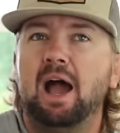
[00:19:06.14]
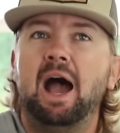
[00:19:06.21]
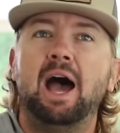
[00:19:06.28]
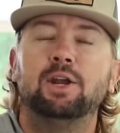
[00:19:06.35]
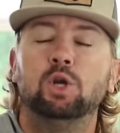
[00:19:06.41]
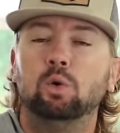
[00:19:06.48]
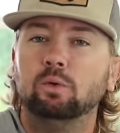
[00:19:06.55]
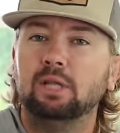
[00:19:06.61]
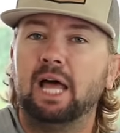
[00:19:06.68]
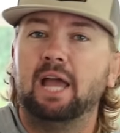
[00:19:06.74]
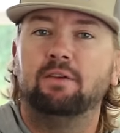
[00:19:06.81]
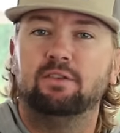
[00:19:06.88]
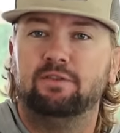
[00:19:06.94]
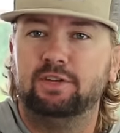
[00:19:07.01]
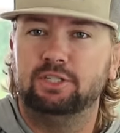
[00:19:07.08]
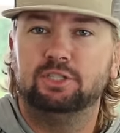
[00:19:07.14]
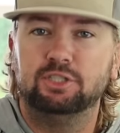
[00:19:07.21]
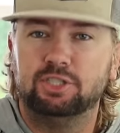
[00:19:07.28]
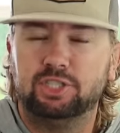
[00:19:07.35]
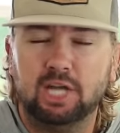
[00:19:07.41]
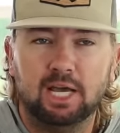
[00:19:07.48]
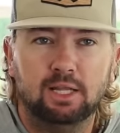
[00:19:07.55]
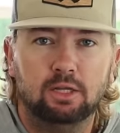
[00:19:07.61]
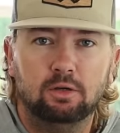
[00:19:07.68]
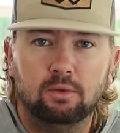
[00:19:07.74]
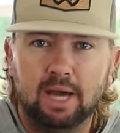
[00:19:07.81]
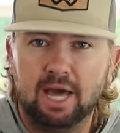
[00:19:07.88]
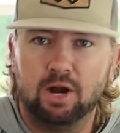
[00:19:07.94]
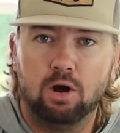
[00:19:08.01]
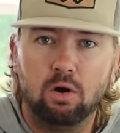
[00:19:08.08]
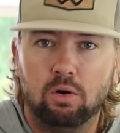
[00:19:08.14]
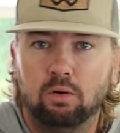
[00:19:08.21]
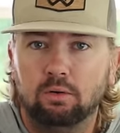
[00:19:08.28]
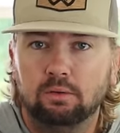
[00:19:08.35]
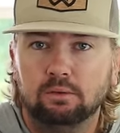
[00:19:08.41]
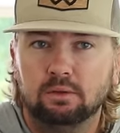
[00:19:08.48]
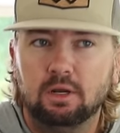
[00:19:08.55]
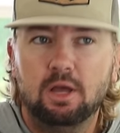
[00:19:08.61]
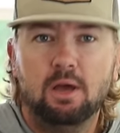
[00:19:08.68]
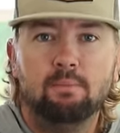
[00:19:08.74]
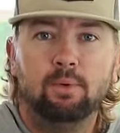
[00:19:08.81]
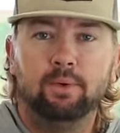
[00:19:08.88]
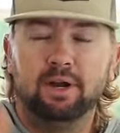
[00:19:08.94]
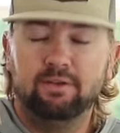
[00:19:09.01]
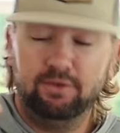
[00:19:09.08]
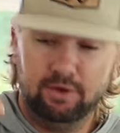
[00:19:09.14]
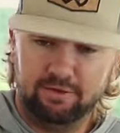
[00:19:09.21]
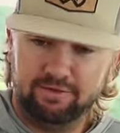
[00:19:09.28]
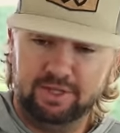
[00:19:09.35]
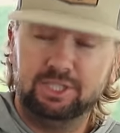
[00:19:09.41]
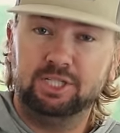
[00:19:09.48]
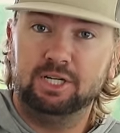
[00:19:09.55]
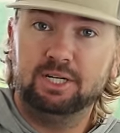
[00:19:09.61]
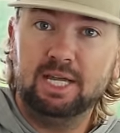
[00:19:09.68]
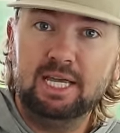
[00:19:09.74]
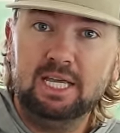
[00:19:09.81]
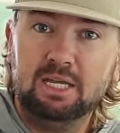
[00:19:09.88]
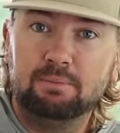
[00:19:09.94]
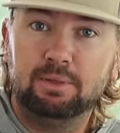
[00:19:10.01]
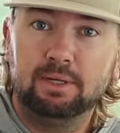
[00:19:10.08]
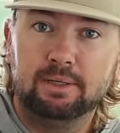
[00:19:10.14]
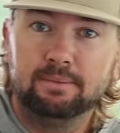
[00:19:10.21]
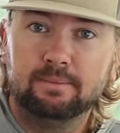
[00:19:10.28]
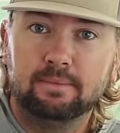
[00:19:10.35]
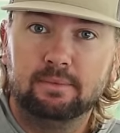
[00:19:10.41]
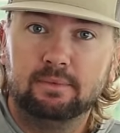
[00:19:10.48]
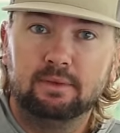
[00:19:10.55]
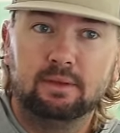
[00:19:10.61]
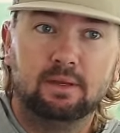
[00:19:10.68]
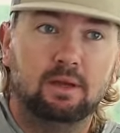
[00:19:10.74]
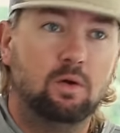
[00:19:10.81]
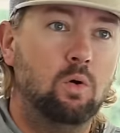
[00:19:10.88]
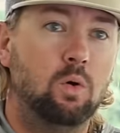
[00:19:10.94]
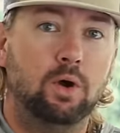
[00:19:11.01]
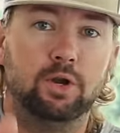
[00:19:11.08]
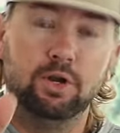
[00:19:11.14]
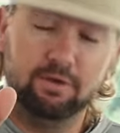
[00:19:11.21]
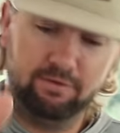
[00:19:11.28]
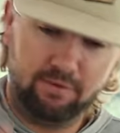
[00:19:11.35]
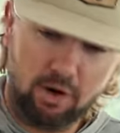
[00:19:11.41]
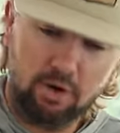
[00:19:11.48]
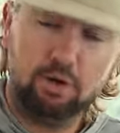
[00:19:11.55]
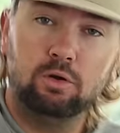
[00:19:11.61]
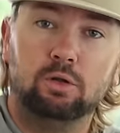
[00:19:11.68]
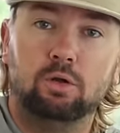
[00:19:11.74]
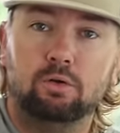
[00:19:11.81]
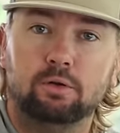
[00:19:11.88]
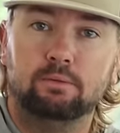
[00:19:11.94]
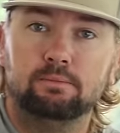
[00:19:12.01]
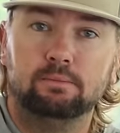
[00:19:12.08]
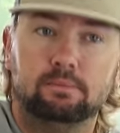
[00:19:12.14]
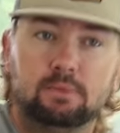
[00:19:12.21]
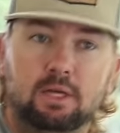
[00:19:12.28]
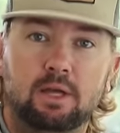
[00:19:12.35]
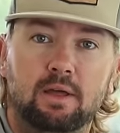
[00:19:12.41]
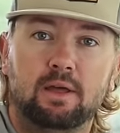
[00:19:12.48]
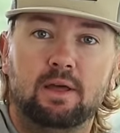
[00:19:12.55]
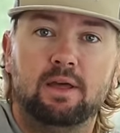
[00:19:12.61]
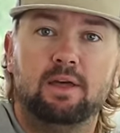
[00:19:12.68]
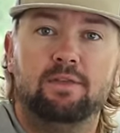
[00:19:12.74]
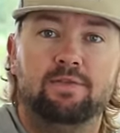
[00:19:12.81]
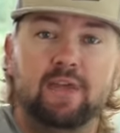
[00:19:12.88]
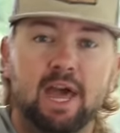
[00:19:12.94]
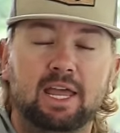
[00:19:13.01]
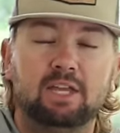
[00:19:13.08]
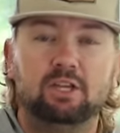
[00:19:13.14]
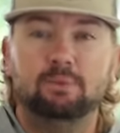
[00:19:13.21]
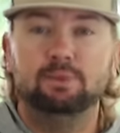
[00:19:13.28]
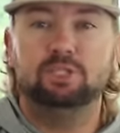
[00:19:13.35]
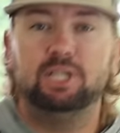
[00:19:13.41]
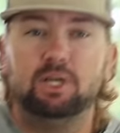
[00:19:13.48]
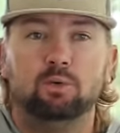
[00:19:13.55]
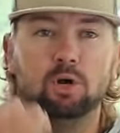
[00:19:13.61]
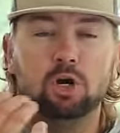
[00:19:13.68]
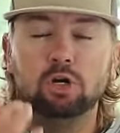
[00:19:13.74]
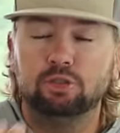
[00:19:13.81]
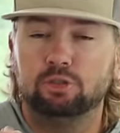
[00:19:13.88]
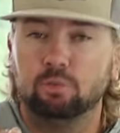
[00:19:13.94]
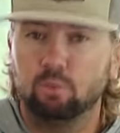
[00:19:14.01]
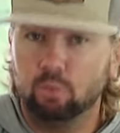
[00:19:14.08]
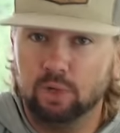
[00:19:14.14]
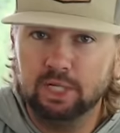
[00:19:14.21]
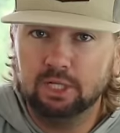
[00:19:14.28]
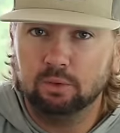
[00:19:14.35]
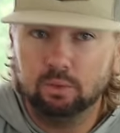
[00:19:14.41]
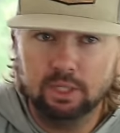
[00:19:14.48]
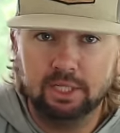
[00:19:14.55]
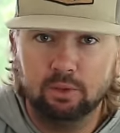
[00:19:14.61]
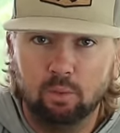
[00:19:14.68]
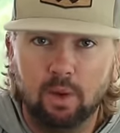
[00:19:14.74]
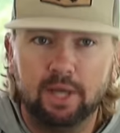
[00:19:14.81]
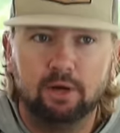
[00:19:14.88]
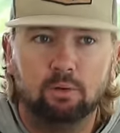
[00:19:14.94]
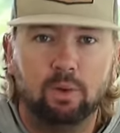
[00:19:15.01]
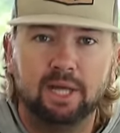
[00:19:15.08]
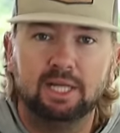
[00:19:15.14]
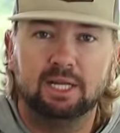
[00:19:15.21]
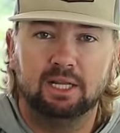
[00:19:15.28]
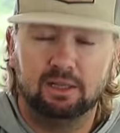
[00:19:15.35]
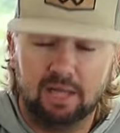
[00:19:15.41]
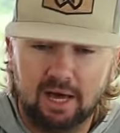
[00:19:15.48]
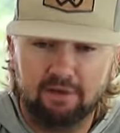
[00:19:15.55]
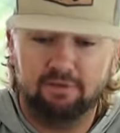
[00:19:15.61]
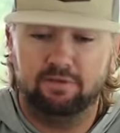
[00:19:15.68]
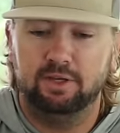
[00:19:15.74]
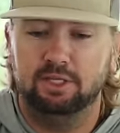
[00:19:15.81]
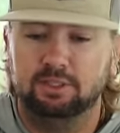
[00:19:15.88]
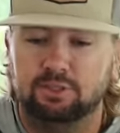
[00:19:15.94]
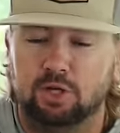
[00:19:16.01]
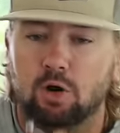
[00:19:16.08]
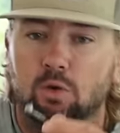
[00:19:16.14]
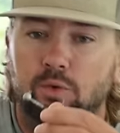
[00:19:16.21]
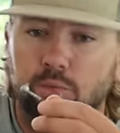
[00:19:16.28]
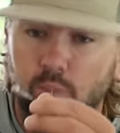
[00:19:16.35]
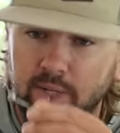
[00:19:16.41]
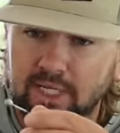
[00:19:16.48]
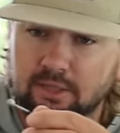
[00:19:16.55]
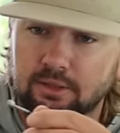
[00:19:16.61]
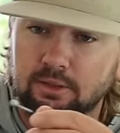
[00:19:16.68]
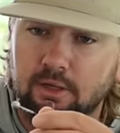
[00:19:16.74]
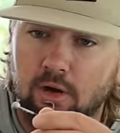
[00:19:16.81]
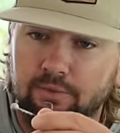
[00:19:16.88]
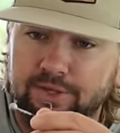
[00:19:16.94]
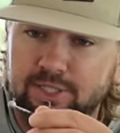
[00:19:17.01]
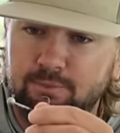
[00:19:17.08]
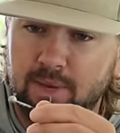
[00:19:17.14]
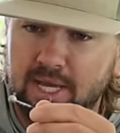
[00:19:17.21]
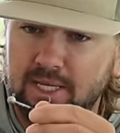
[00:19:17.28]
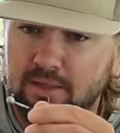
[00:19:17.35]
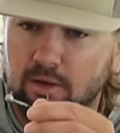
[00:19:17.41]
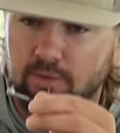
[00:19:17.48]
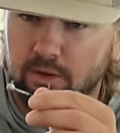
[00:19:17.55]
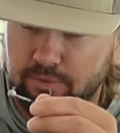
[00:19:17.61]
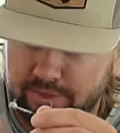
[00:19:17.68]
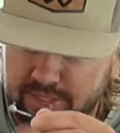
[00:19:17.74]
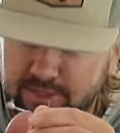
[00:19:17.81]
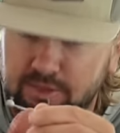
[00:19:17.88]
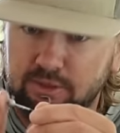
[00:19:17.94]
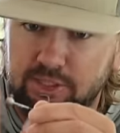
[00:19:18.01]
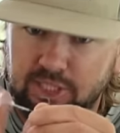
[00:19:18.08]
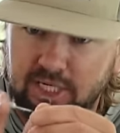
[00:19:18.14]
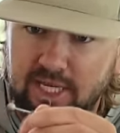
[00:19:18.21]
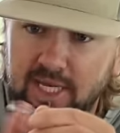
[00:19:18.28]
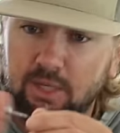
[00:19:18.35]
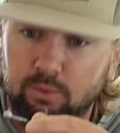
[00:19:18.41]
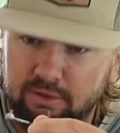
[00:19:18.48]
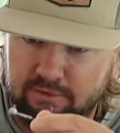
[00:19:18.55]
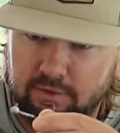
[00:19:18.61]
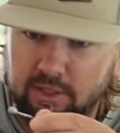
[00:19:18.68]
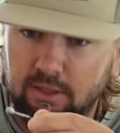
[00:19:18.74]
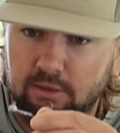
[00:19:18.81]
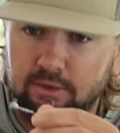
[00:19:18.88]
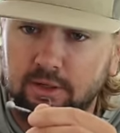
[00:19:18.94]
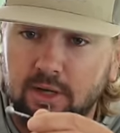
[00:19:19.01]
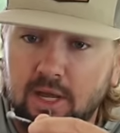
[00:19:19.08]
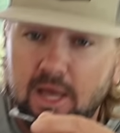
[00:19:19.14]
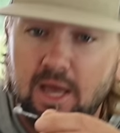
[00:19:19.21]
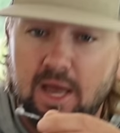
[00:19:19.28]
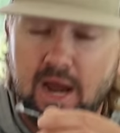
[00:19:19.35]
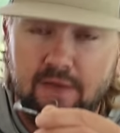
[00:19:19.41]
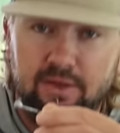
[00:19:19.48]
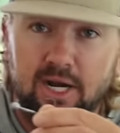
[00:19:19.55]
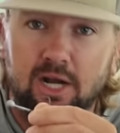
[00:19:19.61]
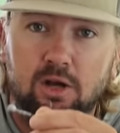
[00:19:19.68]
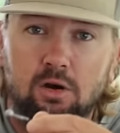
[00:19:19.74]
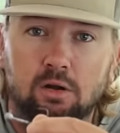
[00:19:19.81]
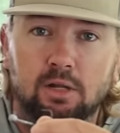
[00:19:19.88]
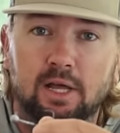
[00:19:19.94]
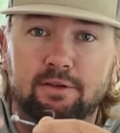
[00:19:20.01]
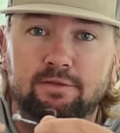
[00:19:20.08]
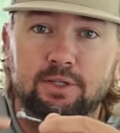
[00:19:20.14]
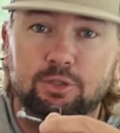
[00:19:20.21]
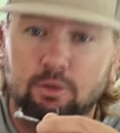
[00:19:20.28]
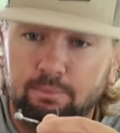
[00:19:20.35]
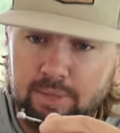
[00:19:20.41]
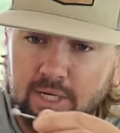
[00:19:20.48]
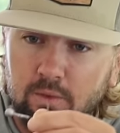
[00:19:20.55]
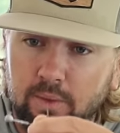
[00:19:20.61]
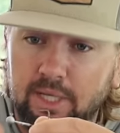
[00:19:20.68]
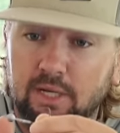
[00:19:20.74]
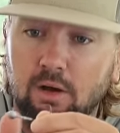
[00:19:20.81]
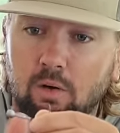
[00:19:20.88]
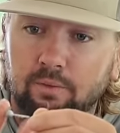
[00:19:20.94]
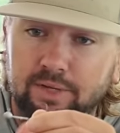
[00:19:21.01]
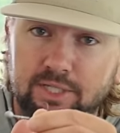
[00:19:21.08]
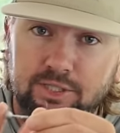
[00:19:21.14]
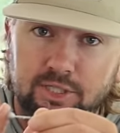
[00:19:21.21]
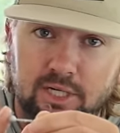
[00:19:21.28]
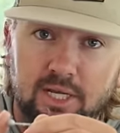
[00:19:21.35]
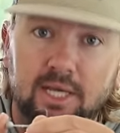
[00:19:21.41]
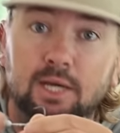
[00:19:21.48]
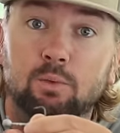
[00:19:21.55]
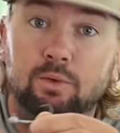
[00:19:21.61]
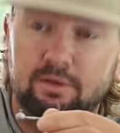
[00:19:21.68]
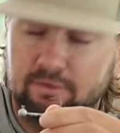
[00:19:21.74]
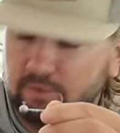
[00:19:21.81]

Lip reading: I don't like for fishing shallow at all. But whenever you're fishing deep or you're vertical on them, that EWG hooks them really, really well. Weighed in a lot of fish on Wheeler on this bait, on this jig head with a freeloader. And then I caught a lot of fish on Pickwick on this jig head with